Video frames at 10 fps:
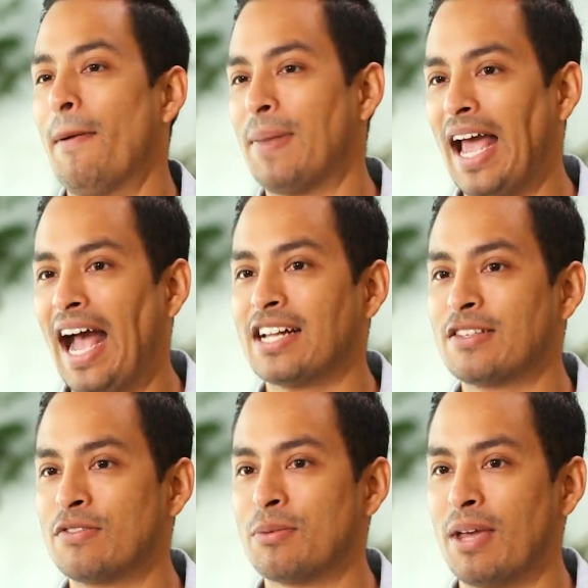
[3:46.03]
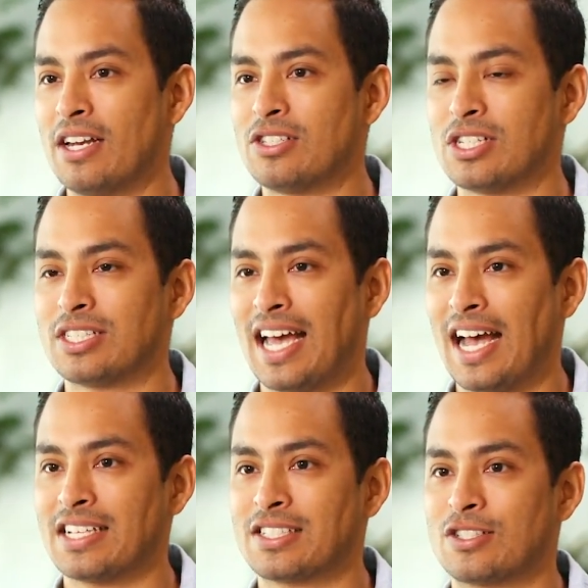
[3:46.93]
By actively managing
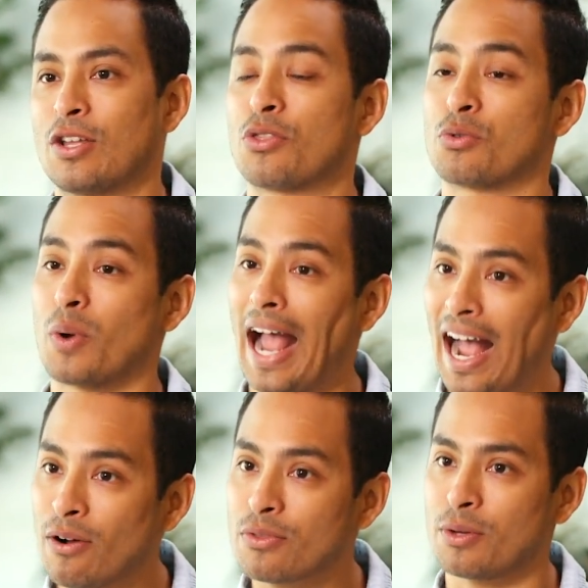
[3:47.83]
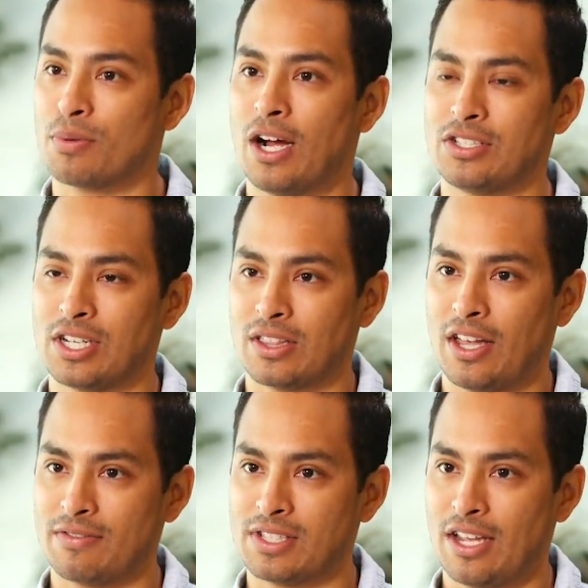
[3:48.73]
tasks throughout the project
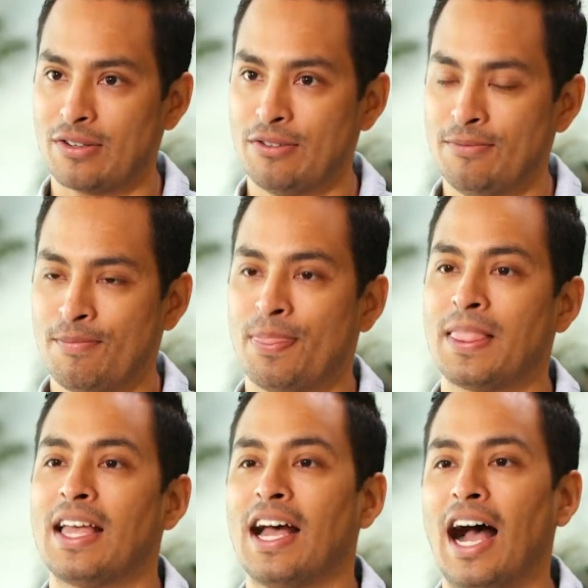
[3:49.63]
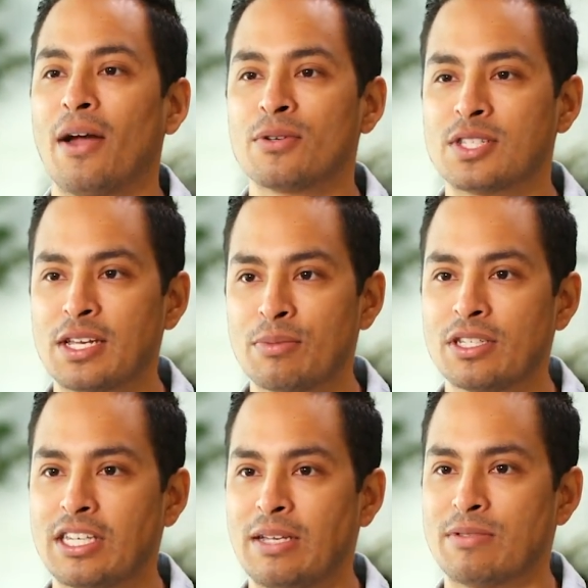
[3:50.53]
lifecycle, I was able to
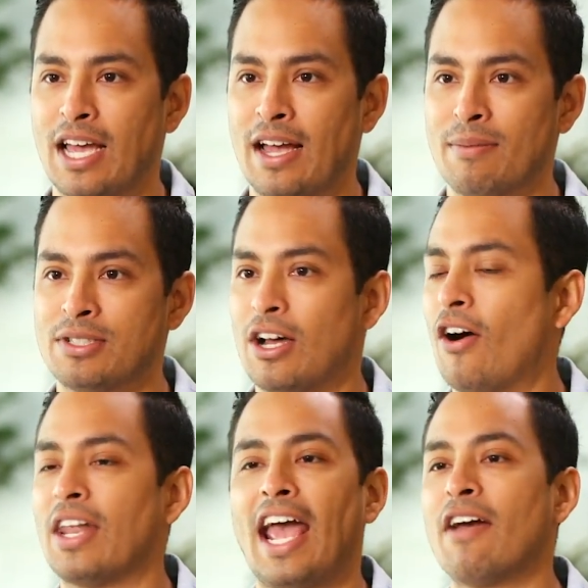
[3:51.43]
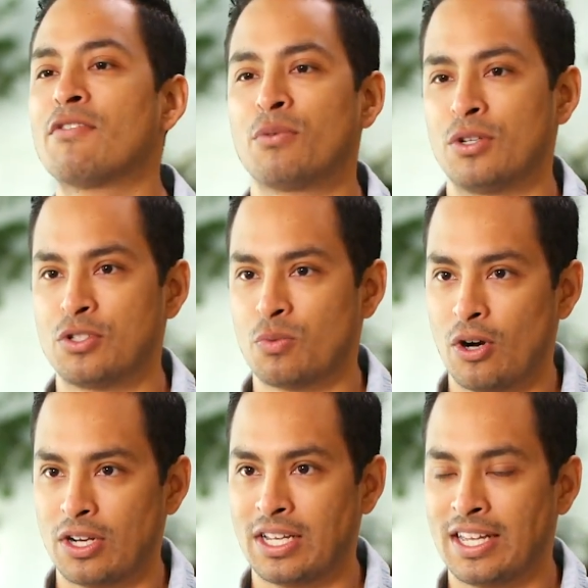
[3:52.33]
keep tabs on everyone's
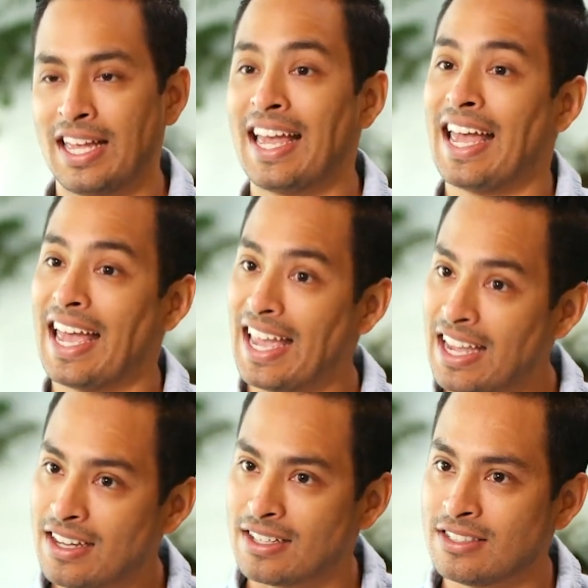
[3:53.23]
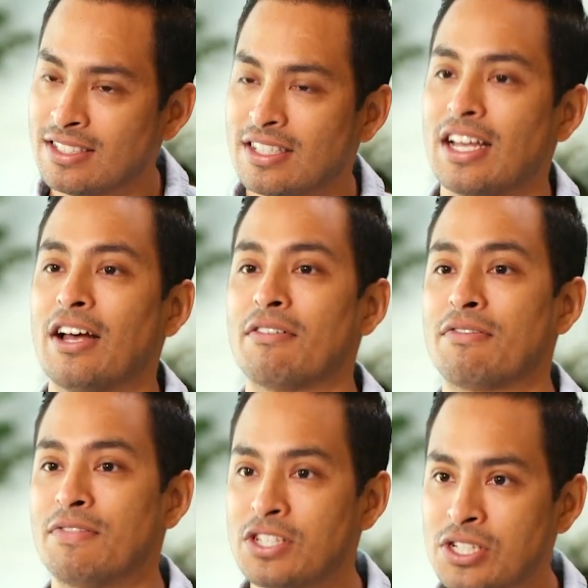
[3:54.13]
work and
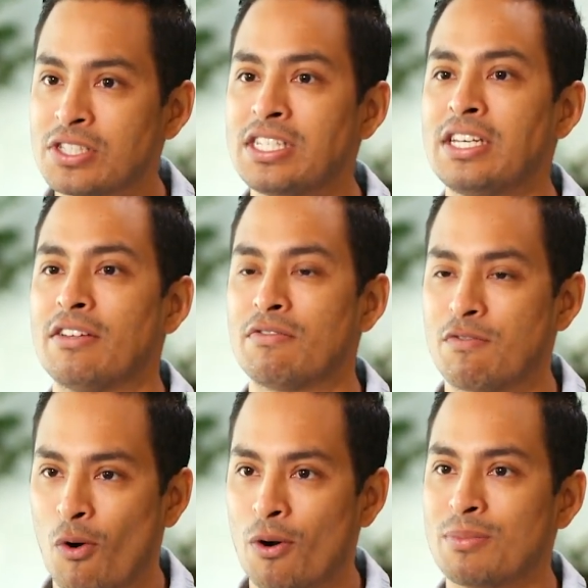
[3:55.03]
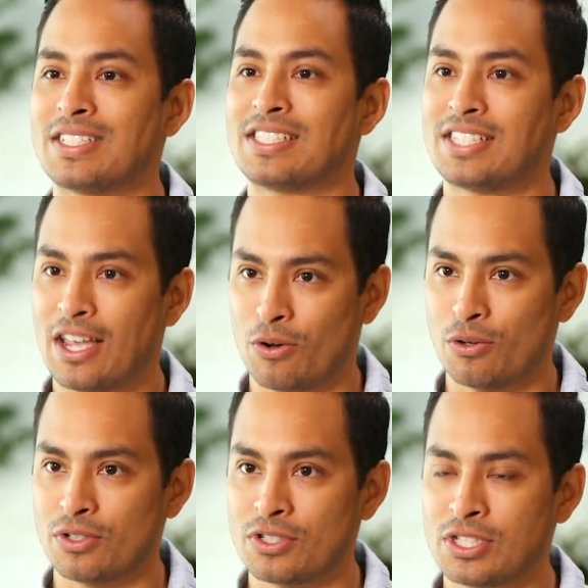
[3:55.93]
efficiently inform
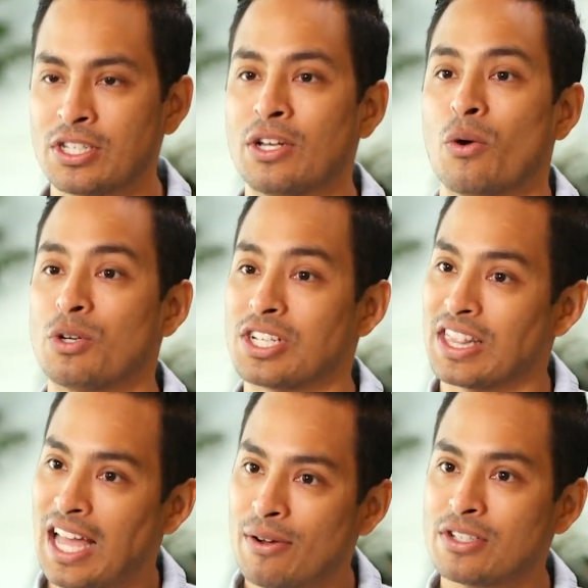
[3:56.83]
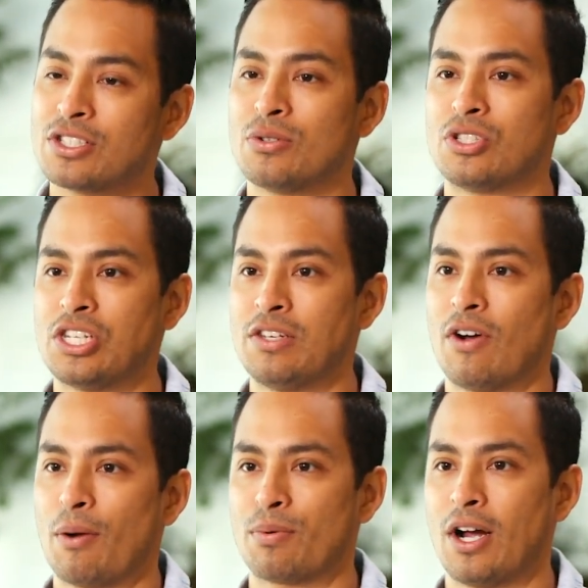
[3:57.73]
stakeholders, which allowed us to achieve
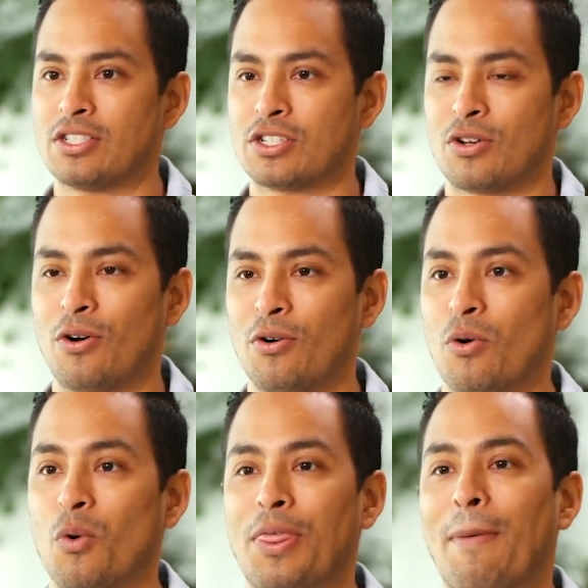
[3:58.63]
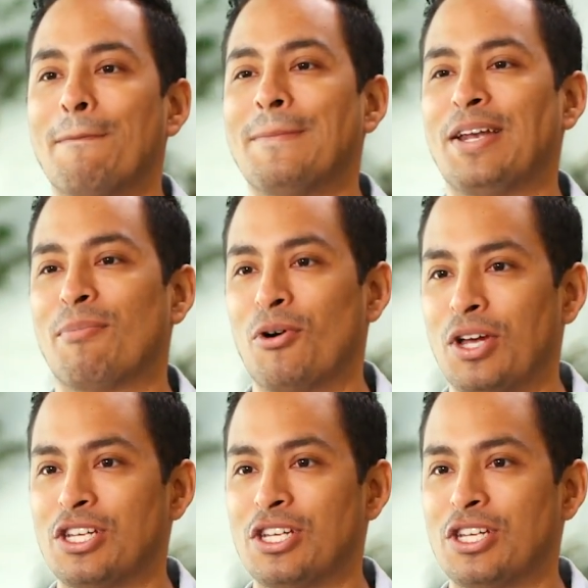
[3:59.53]
our project goal with minimal